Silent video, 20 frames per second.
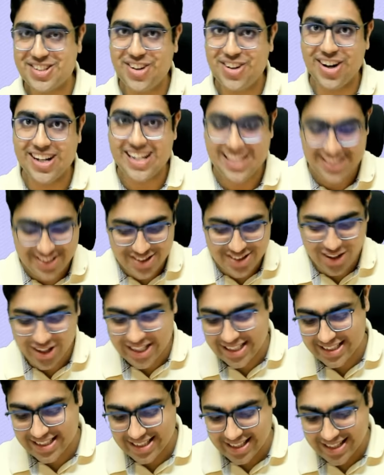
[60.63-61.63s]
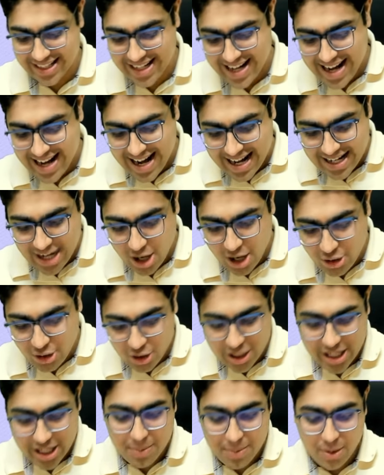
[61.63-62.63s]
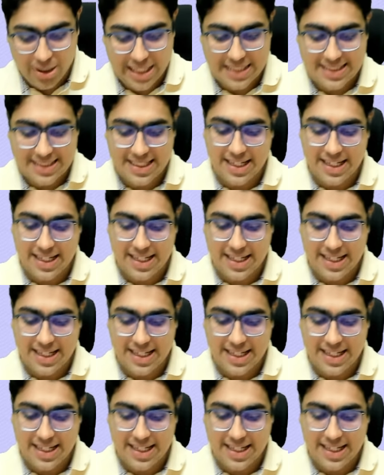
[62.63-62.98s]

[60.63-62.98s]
Got it? Got it, sir. Now talking about Essay